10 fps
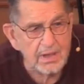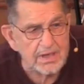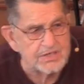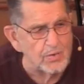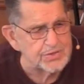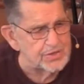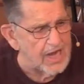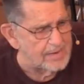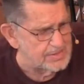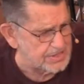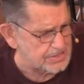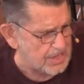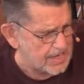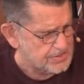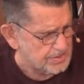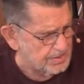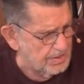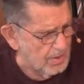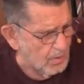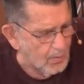He said, What's your name? He says,
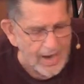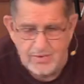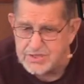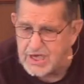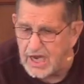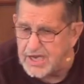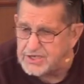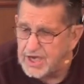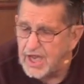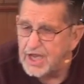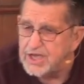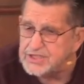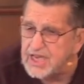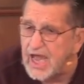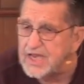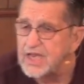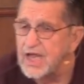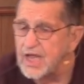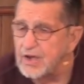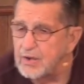Legion. Why was it Legion? Because he had
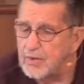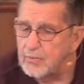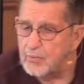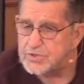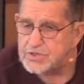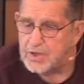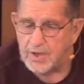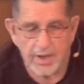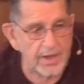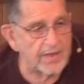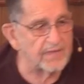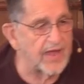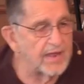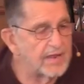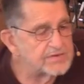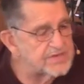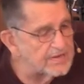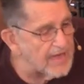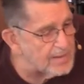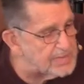was they
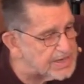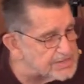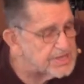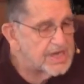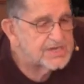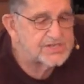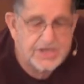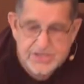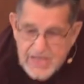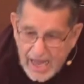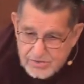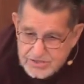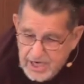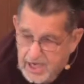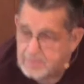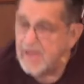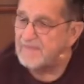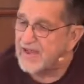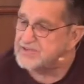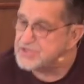said that because 6,000 in him,
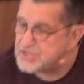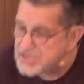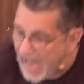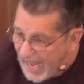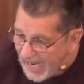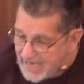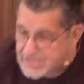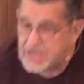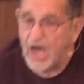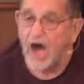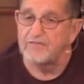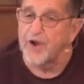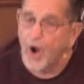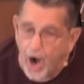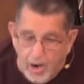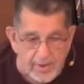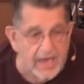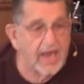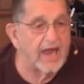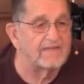that's the size of an
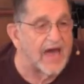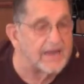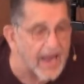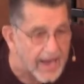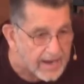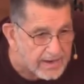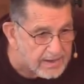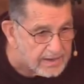army in that day.